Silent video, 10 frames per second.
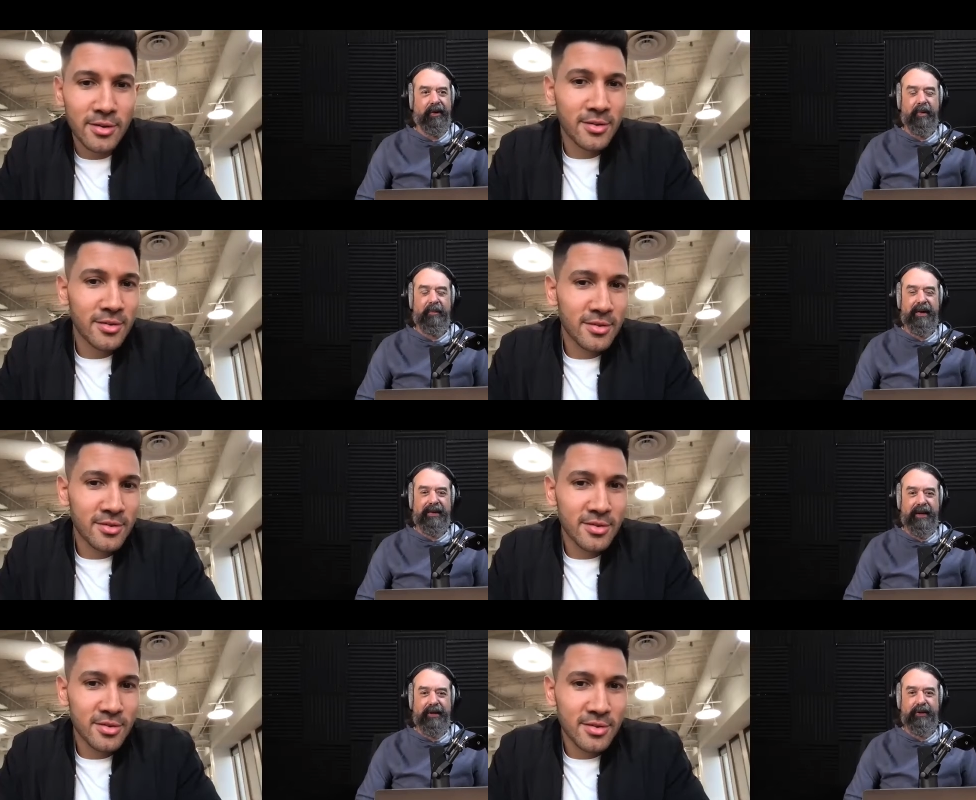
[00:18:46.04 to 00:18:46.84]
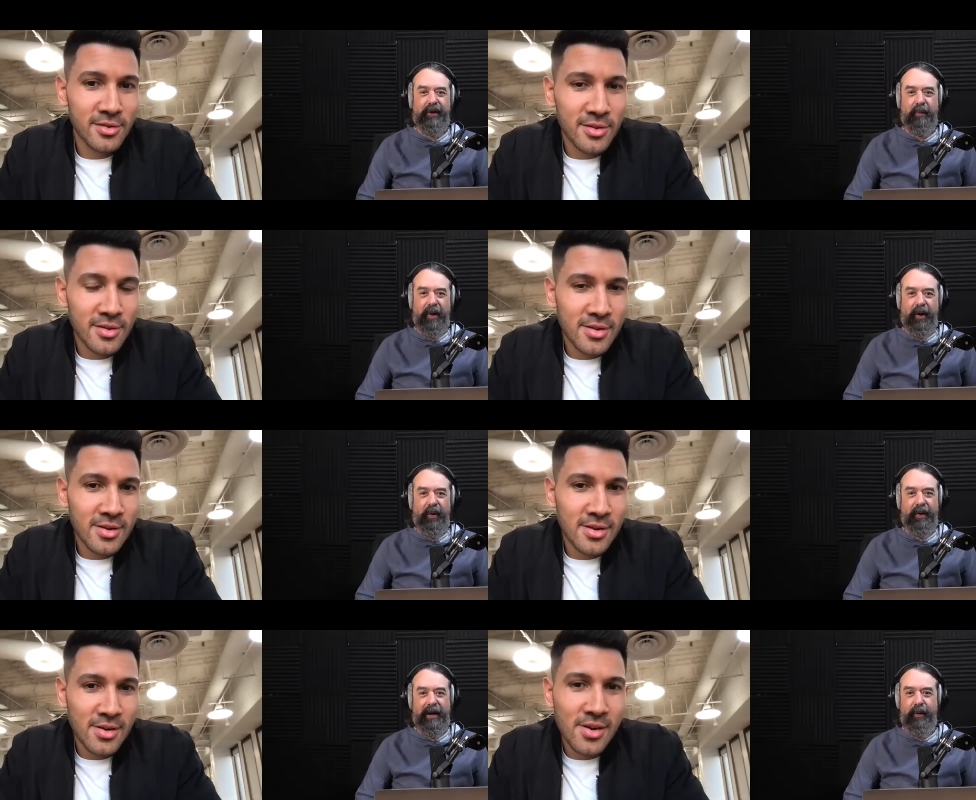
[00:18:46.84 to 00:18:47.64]
Speaker 1: remember back in the day, you used to go
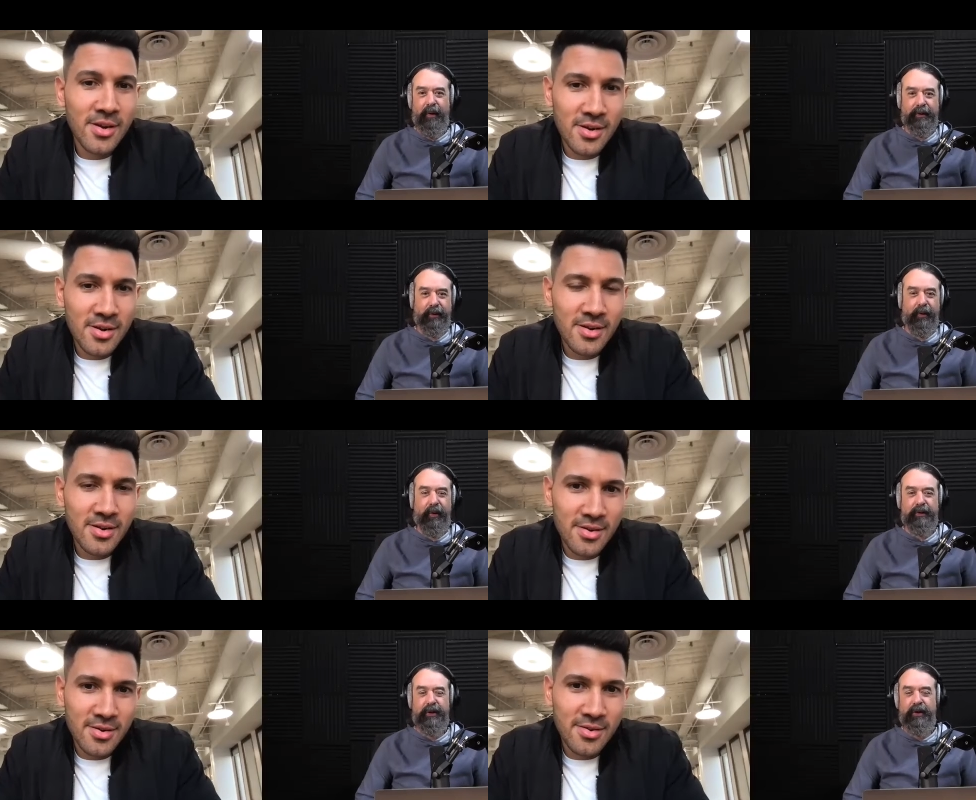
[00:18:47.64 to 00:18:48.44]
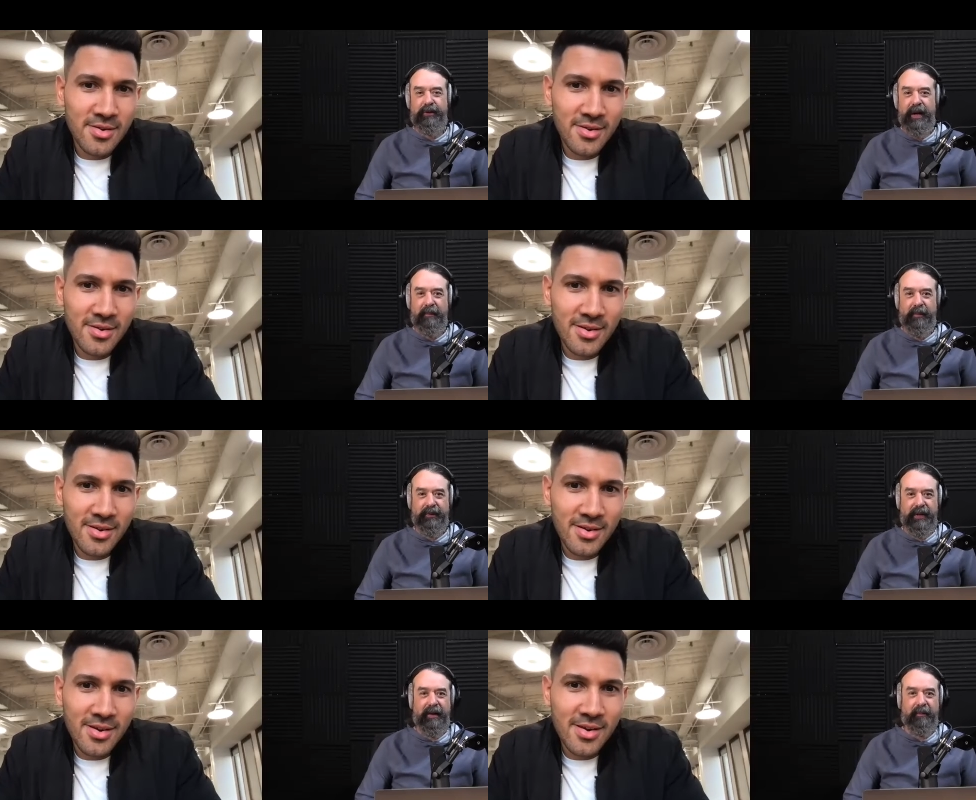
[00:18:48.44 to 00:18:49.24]
bowl Like you always, you always shared the same
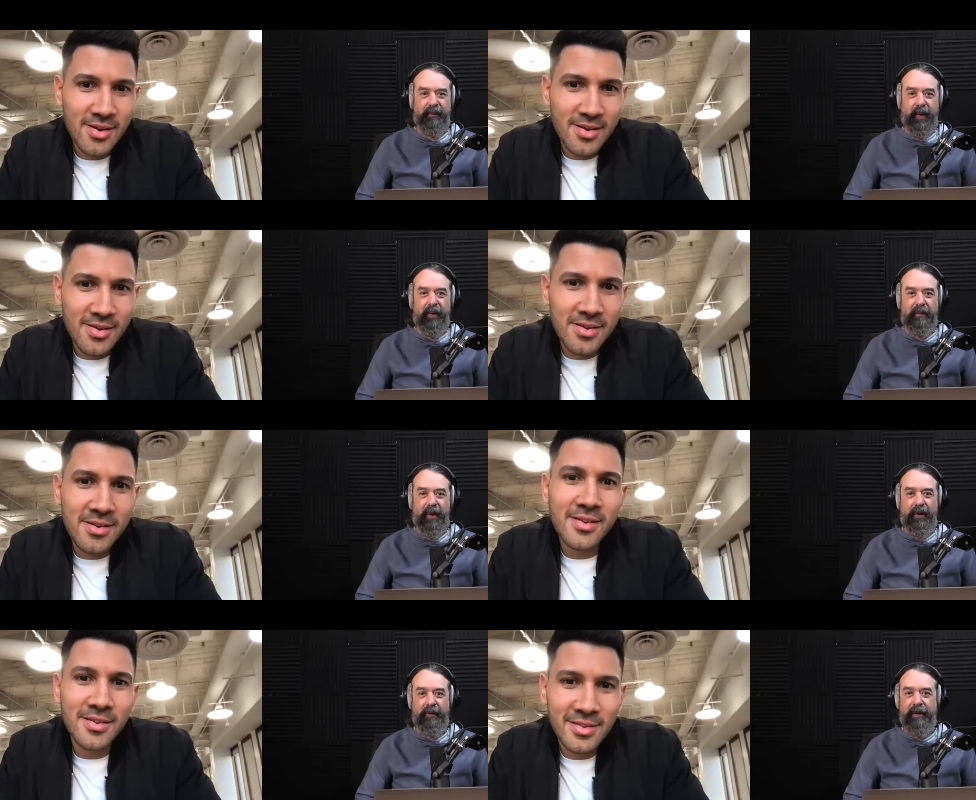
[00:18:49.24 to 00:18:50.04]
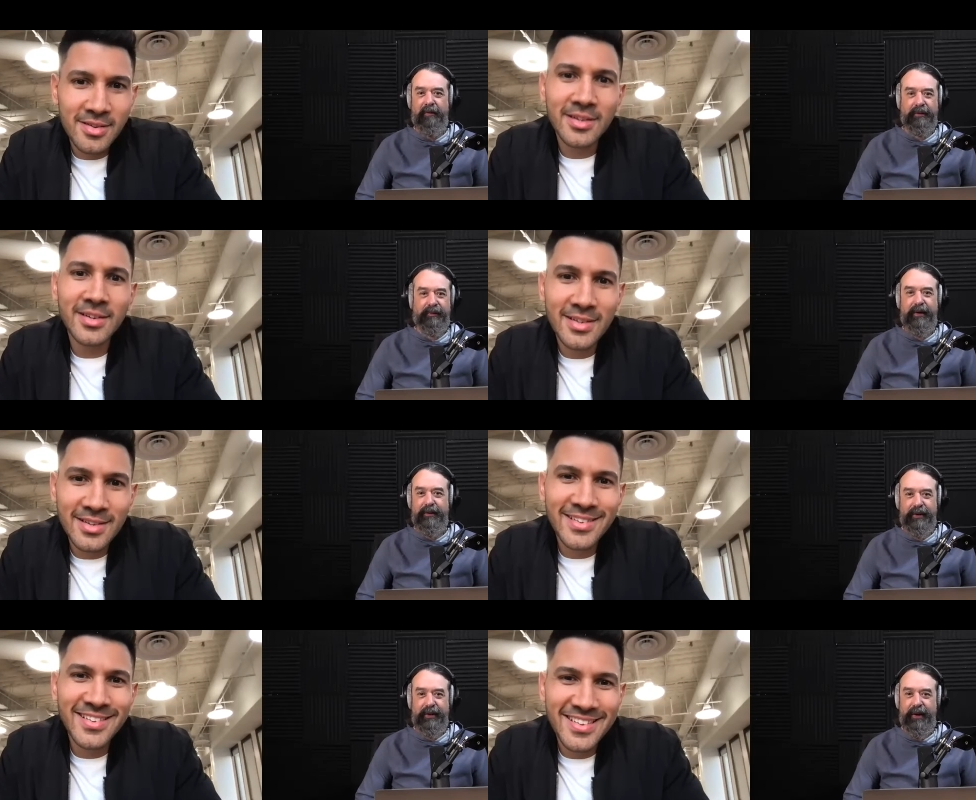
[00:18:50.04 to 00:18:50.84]
same bowling ball. Everyone's
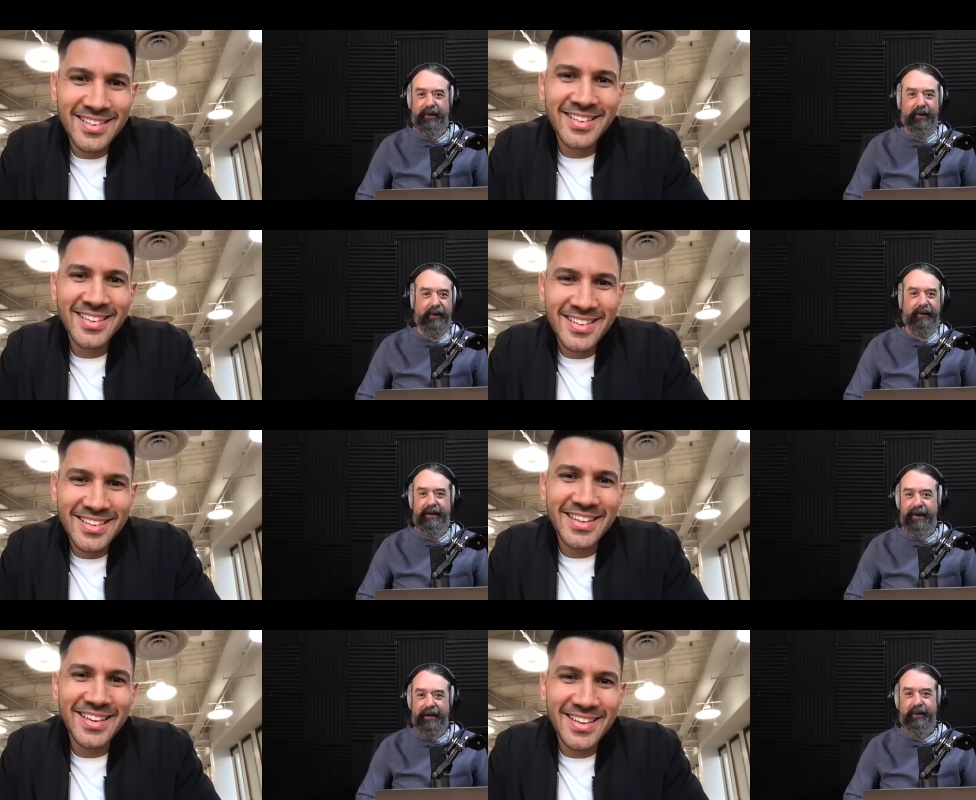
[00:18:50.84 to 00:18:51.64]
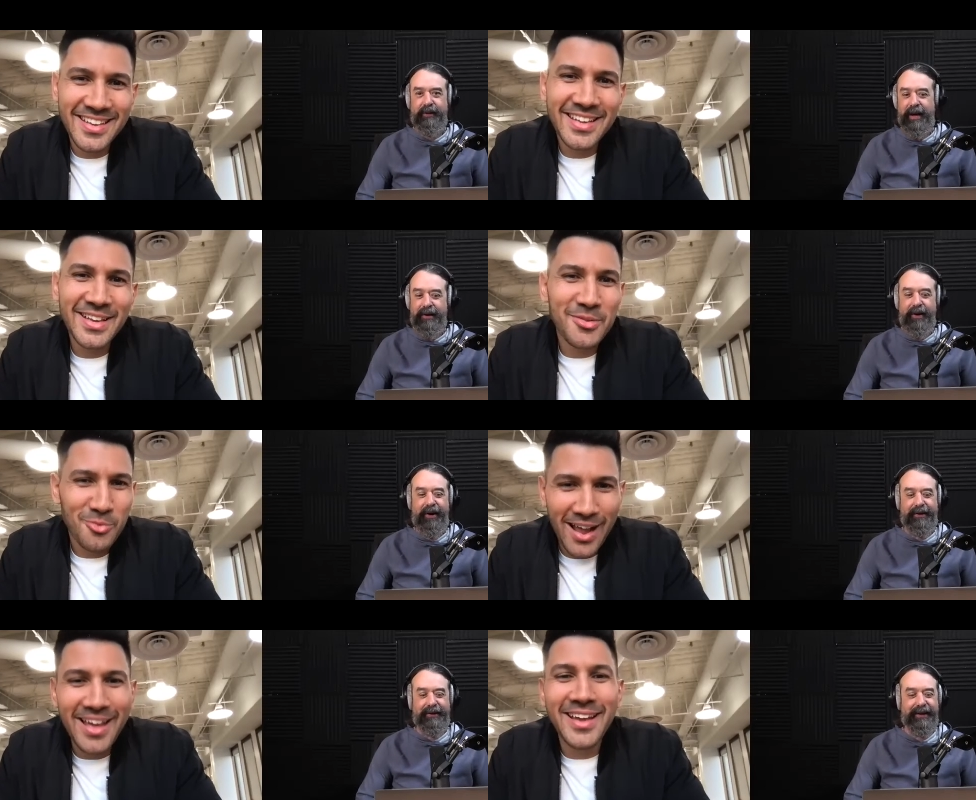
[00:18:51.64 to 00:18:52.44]
fingers in there. You, you nachos and hot dogs.